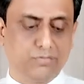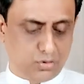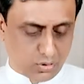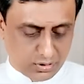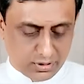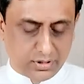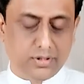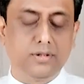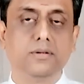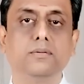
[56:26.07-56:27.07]
on
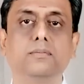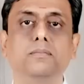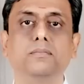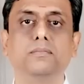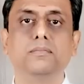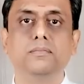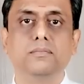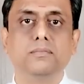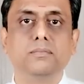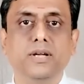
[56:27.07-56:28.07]
the
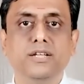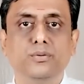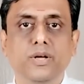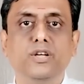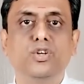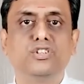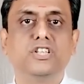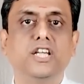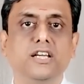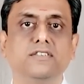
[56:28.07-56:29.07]
place where you're
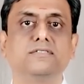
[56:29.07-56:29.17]
sitting,